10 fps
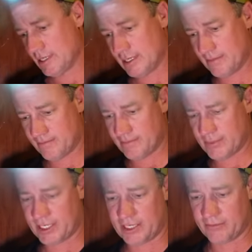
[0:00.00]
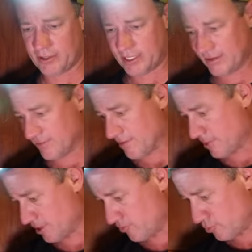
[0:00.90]
Um, I don't want to have that
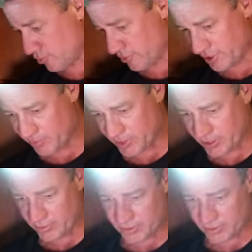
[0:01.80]
much water in the boat.